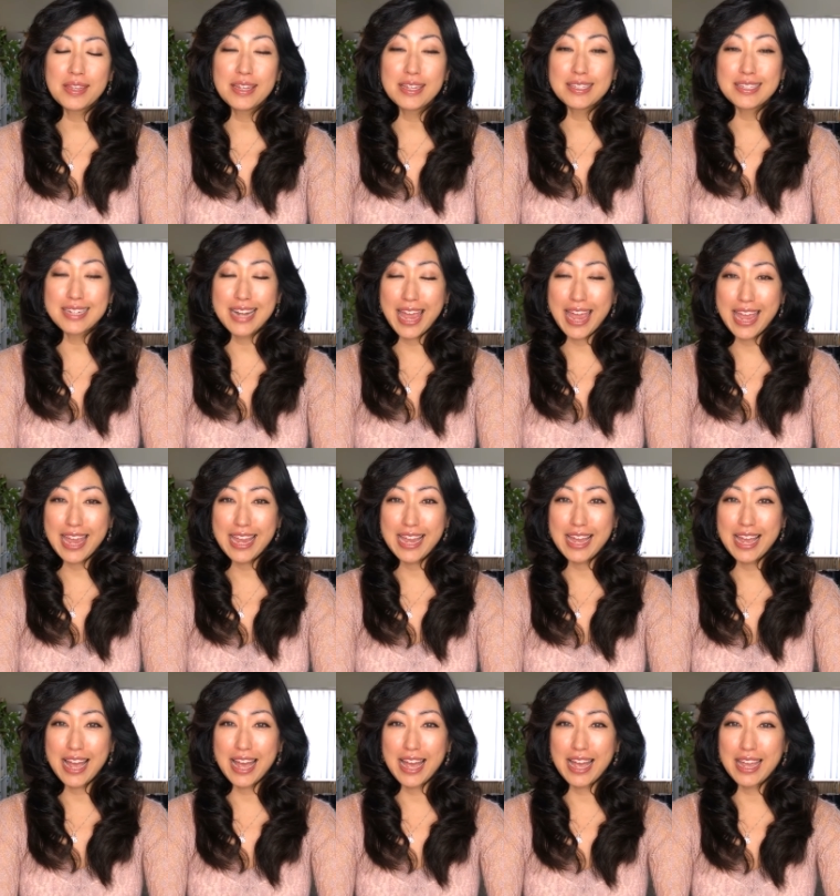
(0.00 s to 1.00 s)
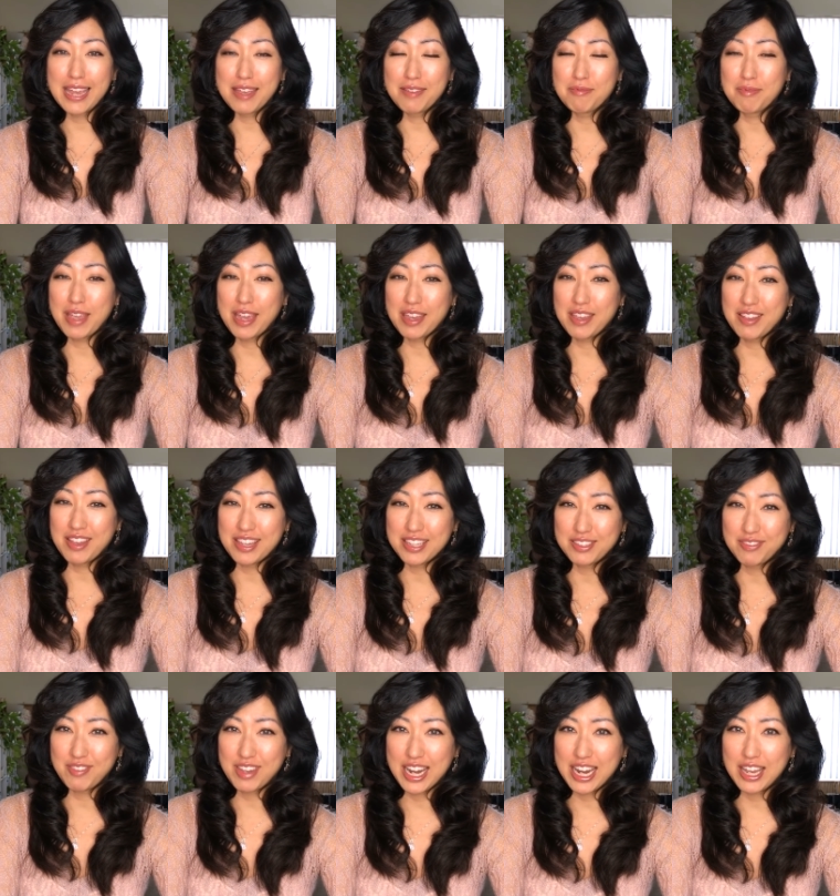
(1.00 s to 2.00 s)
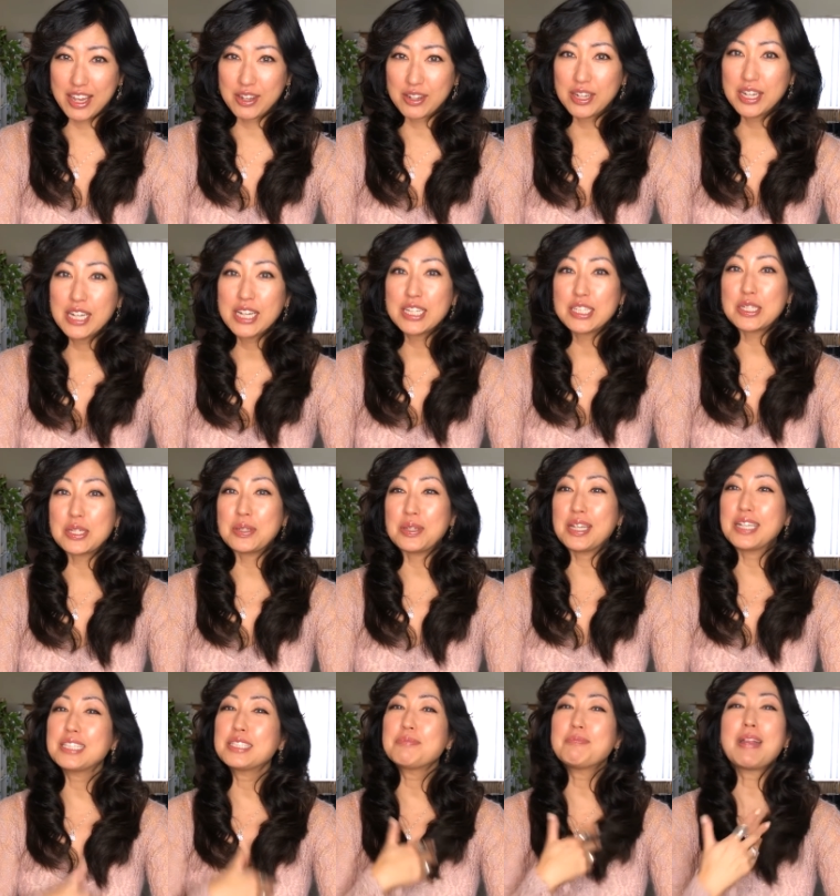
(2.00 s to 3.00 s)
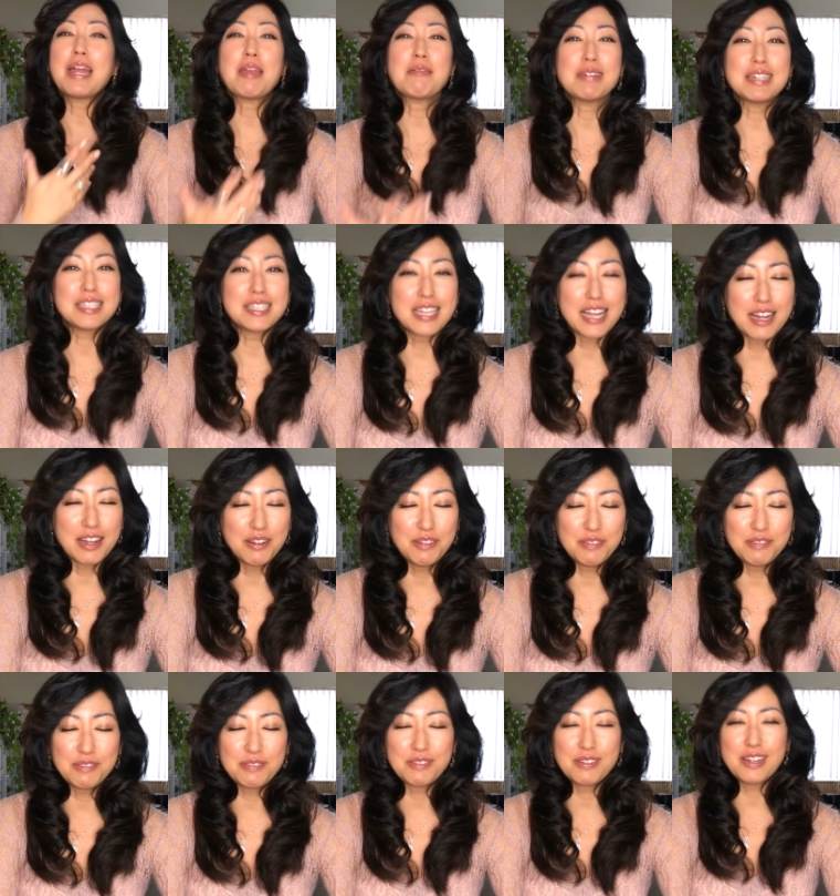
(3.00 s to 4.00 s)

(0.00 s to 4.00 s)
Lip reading: Today I am making this video to explain myself,